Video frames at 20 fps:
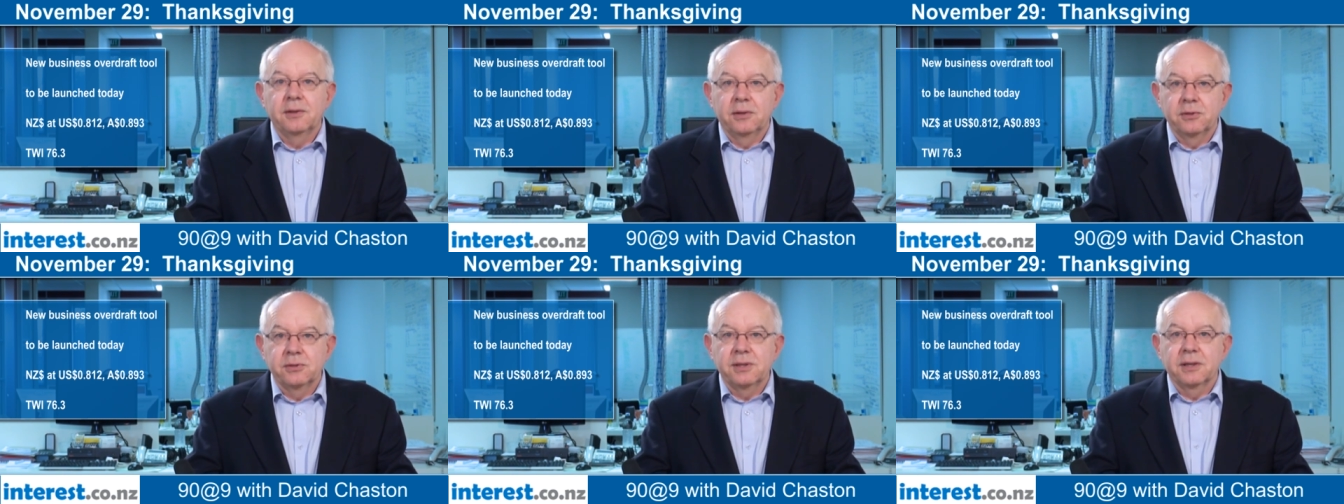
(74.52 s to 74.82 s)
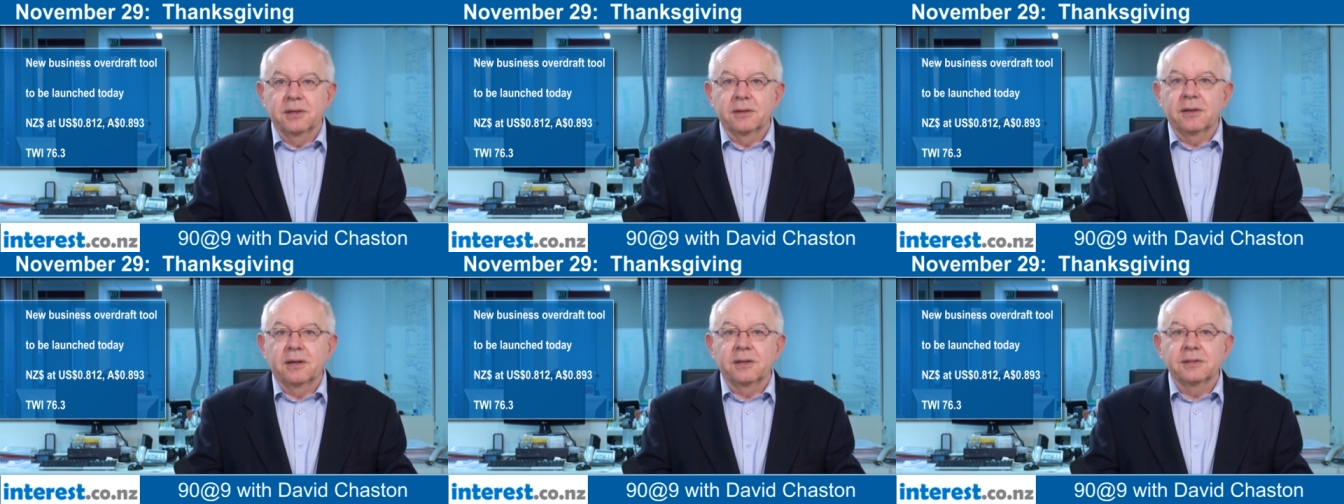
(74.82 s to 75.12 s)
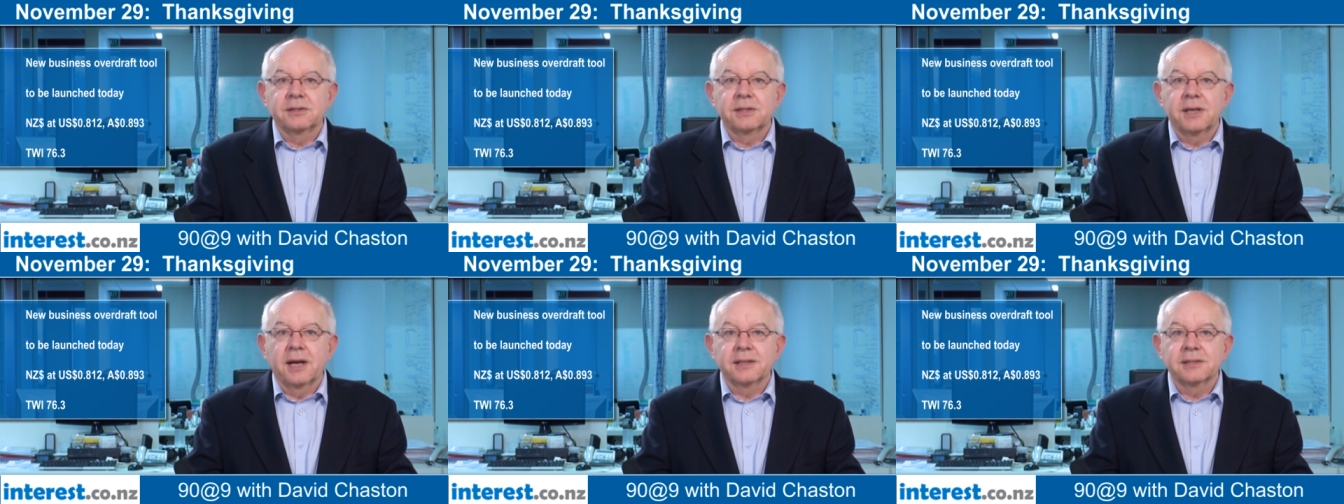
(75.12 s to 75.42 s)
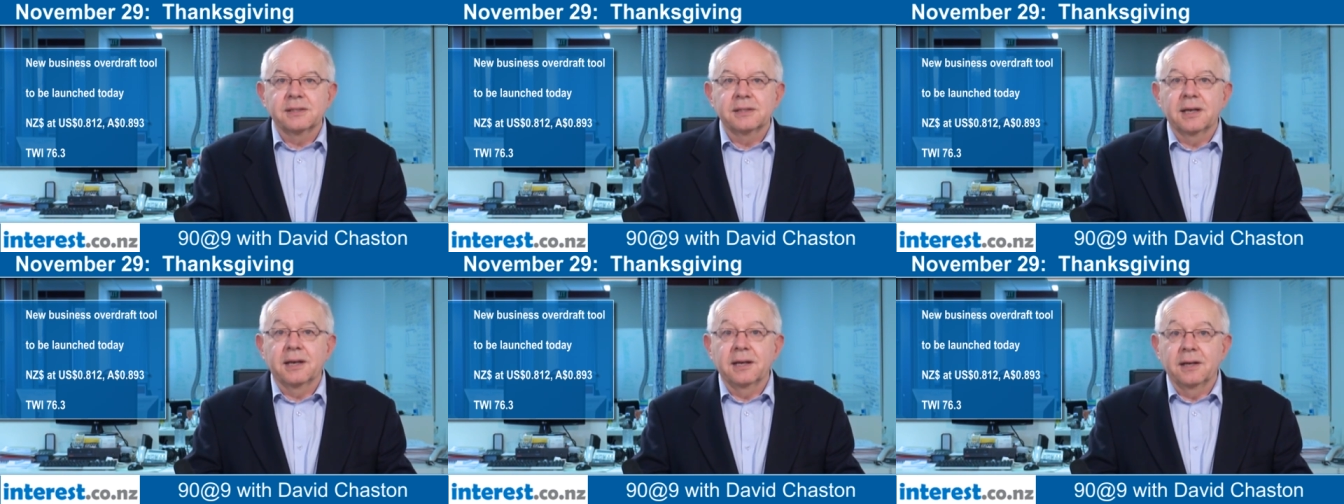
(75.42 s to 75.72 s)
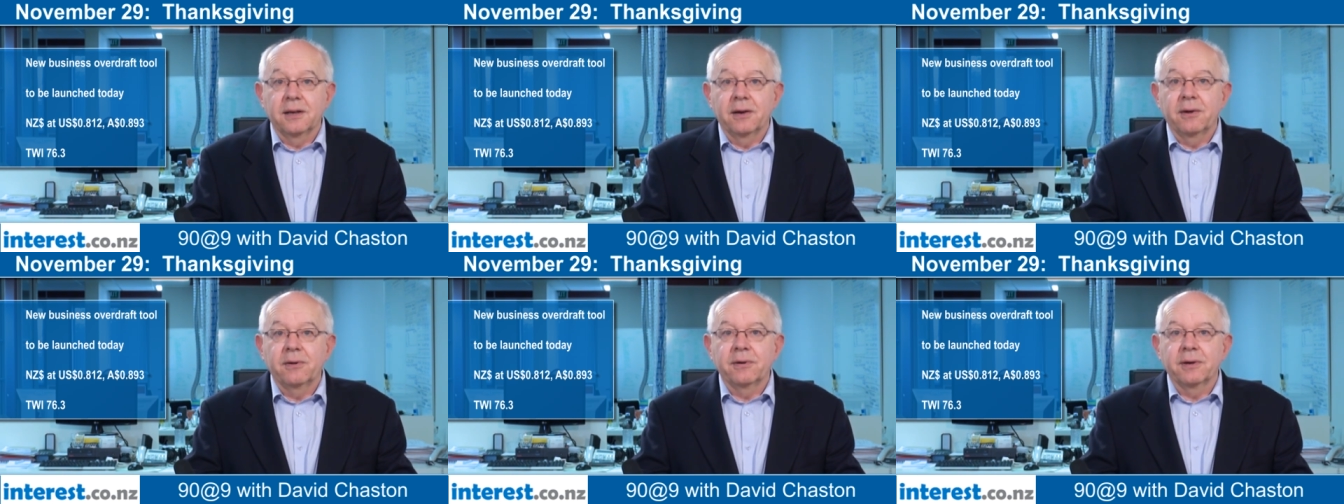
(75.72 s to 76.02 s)
New Zealand dollar starts today
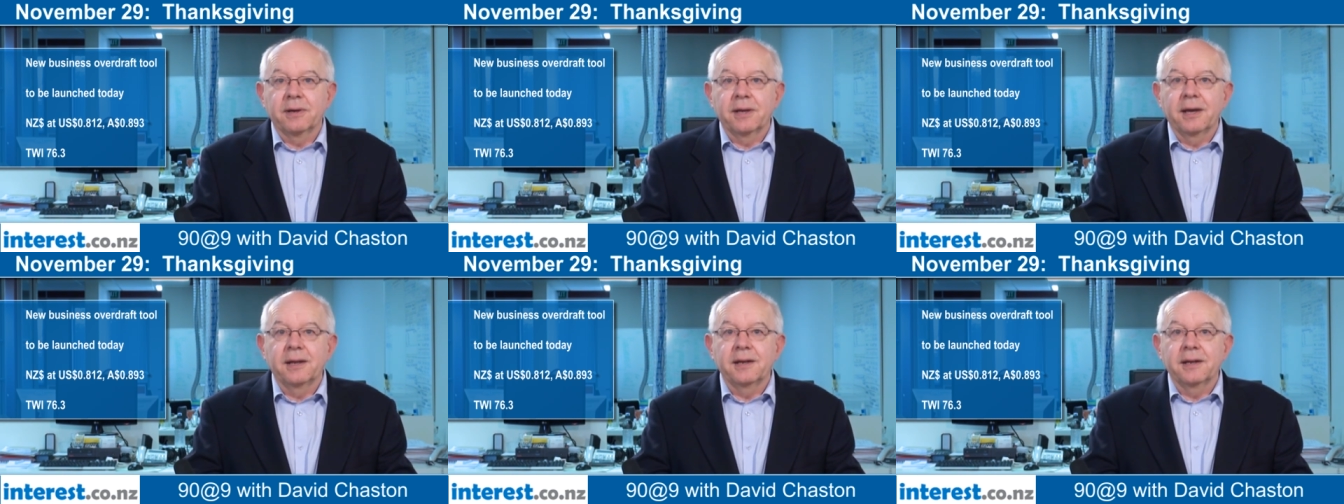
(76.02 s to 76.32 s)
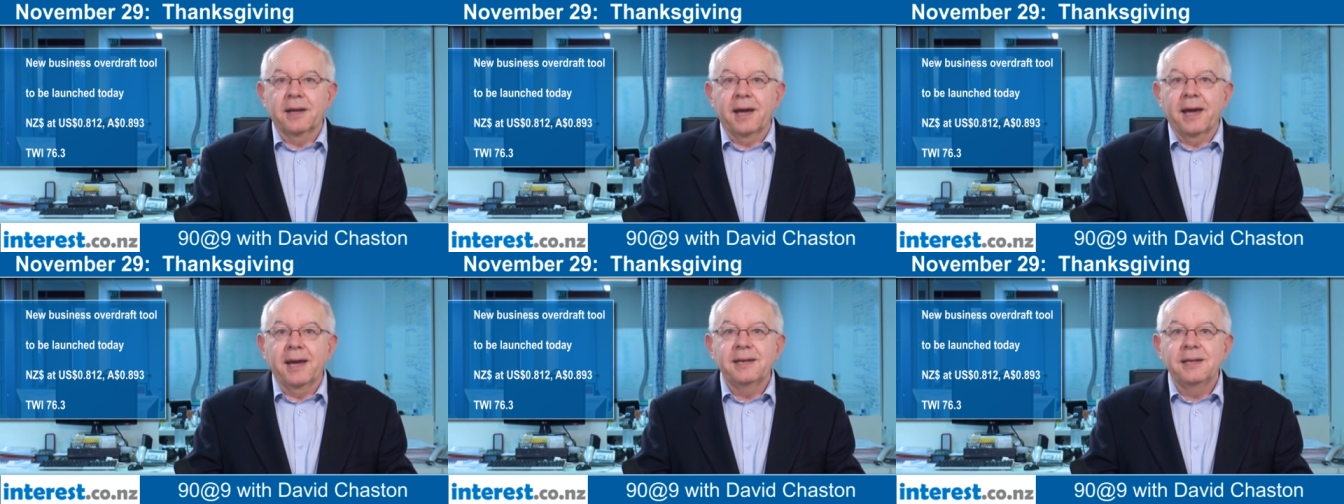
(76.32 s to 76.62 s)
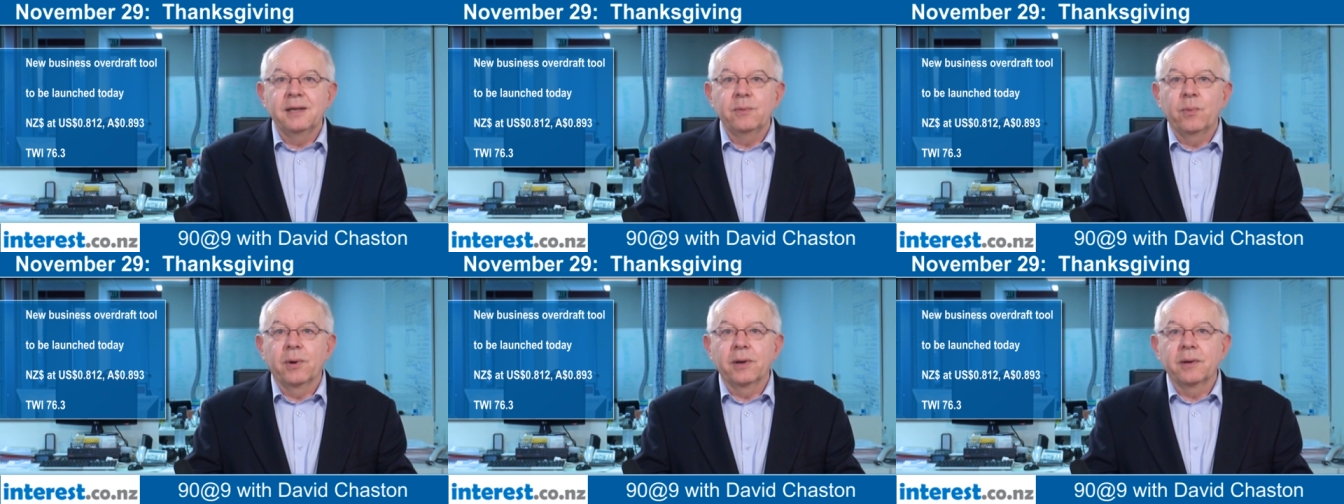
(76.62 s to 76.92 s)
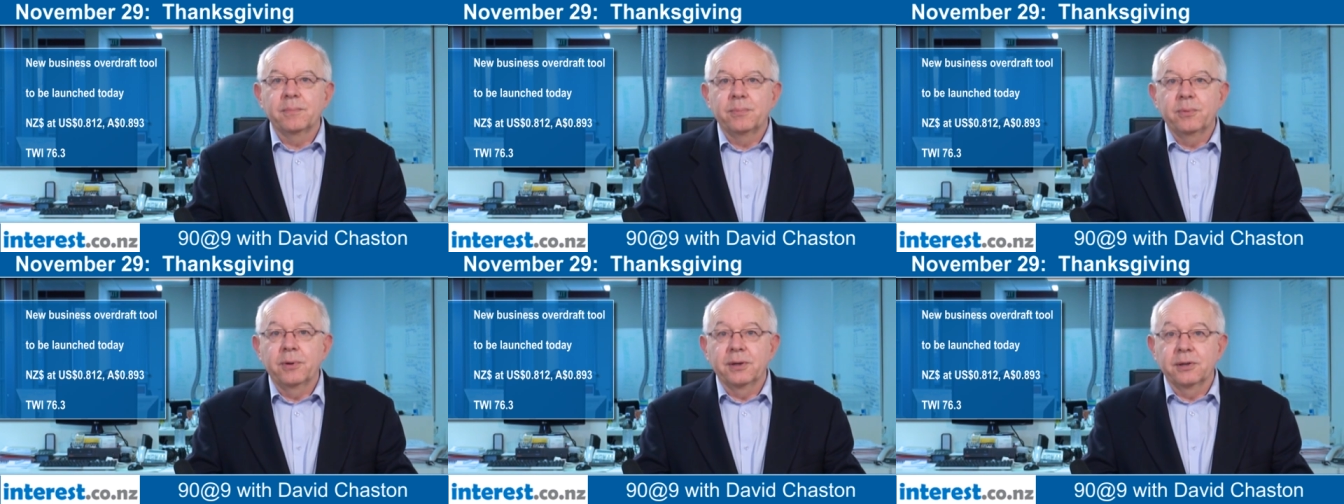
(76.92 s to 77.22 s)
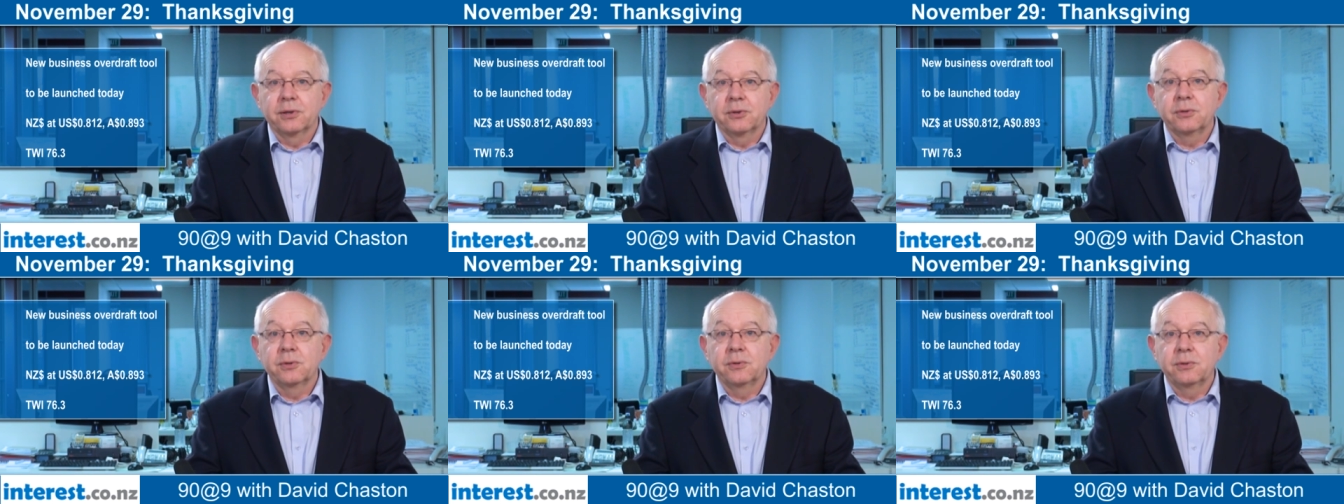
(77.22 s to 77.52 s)
lower again at
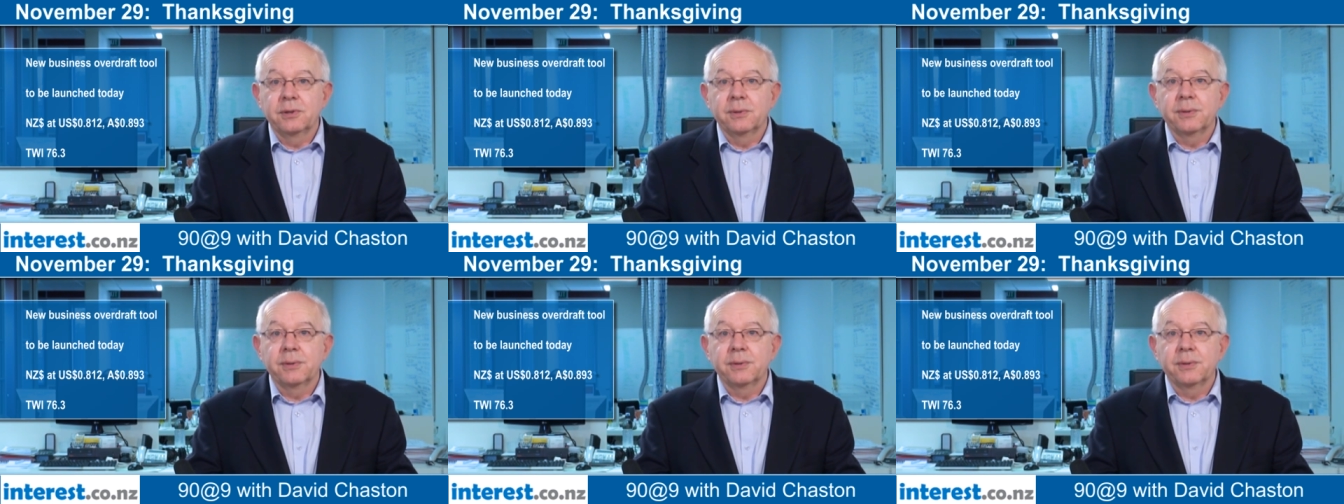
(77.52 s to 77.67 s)
81.2